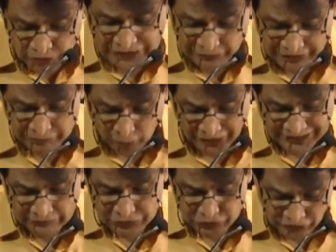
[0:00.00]
delivery
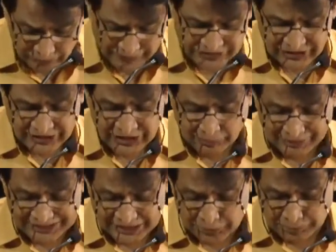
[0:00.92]
model which was mentioned in the
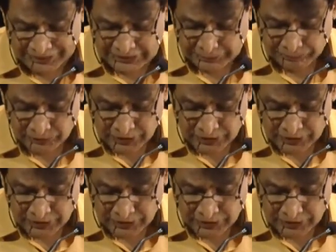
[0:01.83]
budget speech,